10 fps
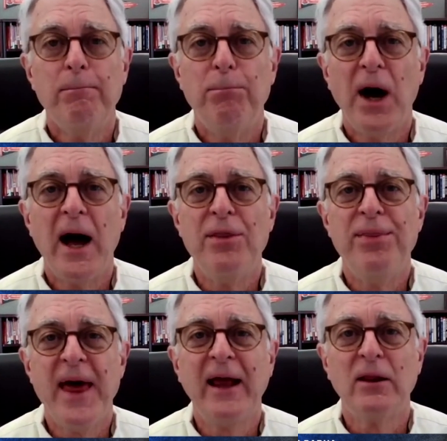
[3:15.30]

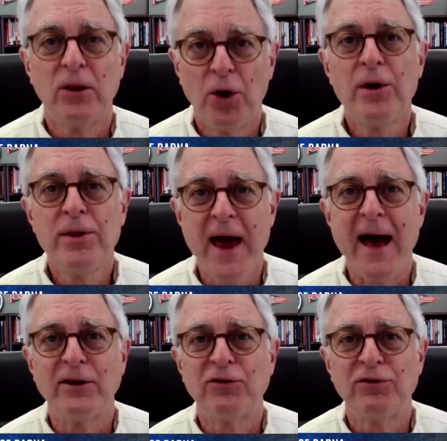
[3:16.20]
But they learn
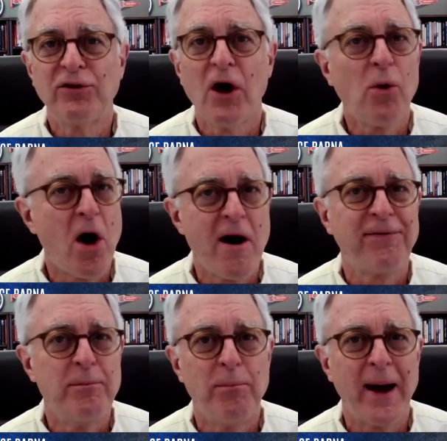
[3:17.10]
that so
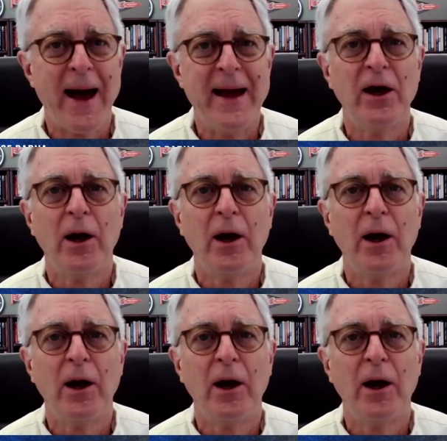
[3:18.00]
often by